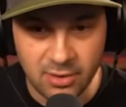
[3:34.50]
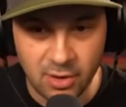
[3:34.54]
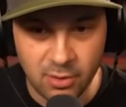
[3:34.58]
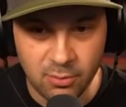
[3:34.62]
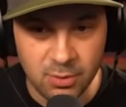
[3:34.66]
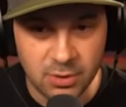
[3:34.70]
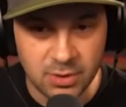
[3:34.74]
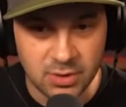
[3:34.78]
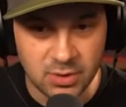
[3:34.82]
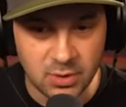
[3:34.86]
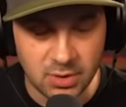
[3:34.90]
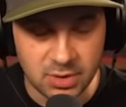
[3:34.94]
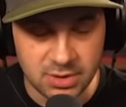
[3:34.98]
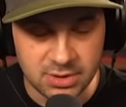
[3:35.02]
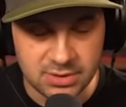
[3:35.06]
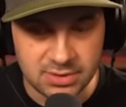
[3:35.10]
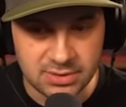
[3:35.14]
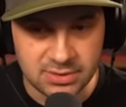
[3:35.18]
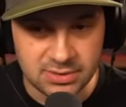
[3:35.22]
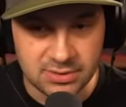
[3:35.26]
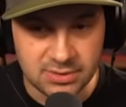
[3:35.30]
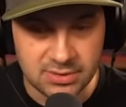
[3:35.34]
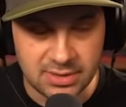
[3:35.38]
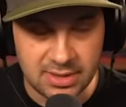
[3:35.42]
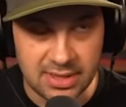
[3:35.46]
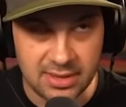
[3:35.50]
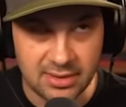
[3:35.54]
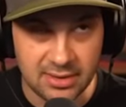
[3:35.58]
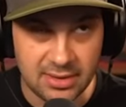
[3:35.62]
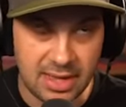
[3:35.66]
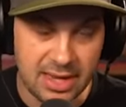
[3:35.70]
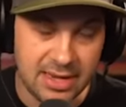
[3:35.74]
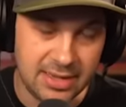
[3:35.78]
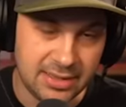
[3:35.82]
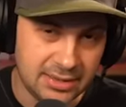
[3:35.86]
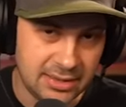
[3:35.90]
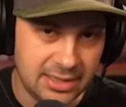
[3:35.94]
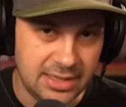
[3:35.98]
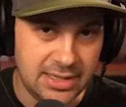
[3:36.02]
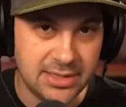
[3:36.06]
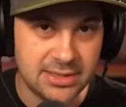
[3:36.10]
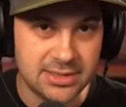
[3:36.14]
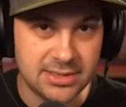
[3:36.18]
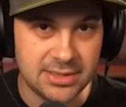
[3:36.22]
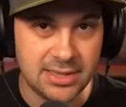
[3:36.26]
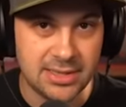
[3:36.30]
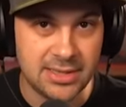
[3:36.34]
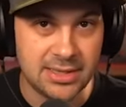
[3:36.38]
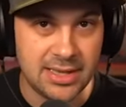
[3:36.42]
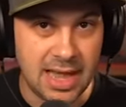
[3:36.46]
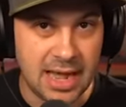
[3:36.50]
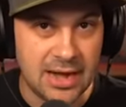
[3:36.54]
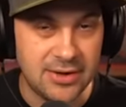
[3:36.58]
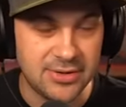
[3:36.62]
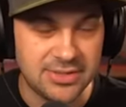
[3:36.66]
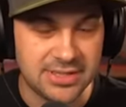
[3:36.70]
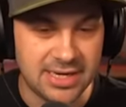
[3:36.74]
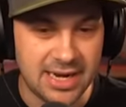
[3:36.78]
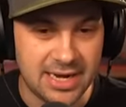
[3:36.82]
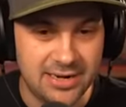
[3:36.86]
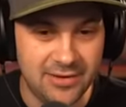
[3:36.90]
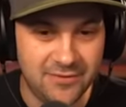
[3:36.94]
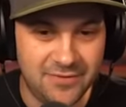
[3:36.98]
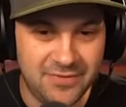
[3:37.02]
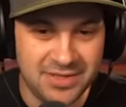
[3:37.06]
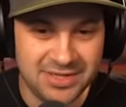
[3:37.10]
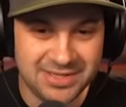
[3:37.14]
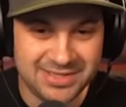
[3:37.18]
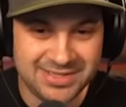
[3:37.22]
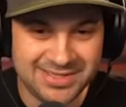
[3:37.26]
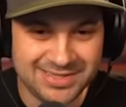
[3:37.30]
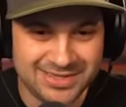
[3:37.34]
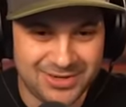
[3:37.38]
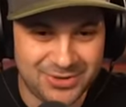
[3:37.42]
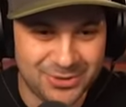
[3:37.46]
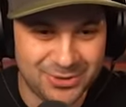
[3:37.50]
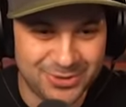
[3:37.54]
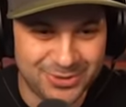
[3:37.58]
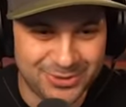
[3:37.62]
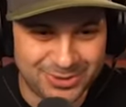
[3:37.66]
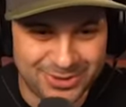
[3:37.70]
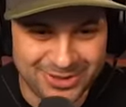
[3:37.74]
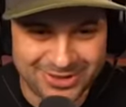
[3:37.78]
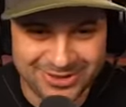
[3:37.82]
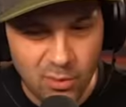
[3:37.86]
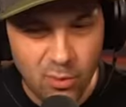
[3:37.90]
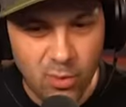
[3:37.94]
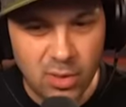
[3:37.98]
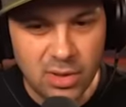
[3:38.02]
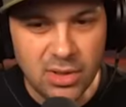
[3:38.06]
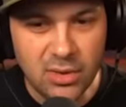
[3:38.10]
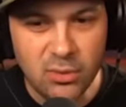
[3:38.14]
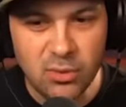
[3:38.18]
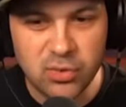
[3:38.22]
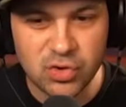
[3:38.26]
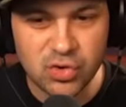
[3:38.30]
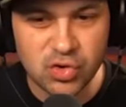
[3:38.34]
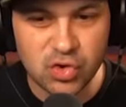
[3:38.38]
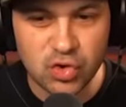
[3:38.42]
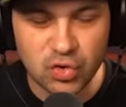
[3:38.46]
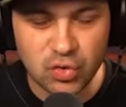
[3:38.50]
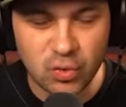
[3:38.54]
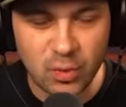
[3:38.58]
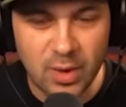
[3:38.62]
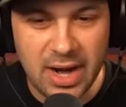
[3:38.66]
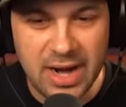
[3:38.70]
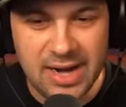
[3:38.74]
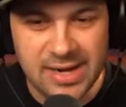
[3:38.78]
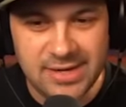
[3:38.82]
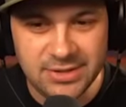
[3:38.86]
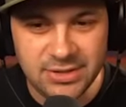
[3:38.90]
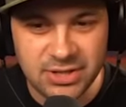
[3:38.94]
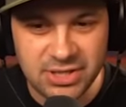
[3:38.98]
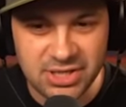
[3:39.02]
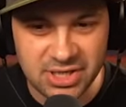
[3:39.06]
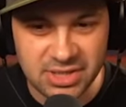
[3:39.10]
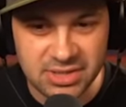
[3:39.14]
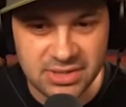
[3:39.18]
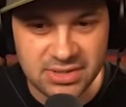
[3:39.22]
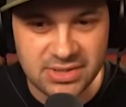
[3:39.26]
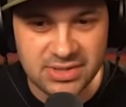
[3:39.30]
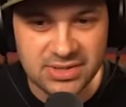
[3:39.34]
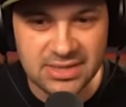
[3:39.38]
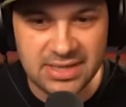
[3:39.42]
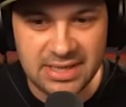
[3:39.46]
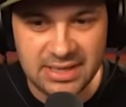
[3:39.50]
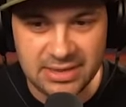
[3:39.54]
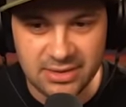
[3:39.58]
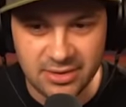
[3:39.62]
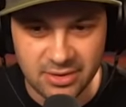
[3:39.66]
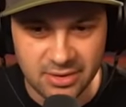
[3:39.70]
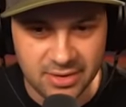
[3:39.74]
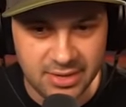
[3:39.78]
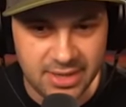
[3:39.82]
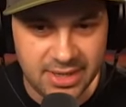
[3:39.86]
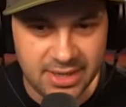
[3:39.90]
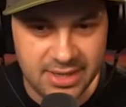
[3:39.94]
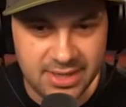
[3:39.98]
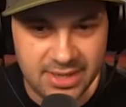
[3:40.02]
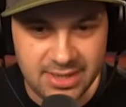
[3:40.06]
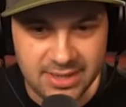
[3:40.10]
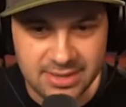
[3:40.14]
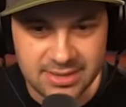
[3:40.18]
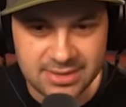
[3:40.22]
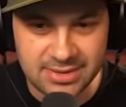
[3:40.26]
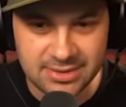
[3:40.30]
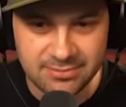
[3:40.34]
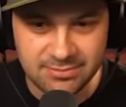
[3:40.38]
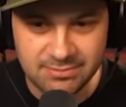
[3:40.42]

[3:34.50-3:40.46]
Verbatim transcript: open doors that, like, lead to outside of the school. What a strange skill that he is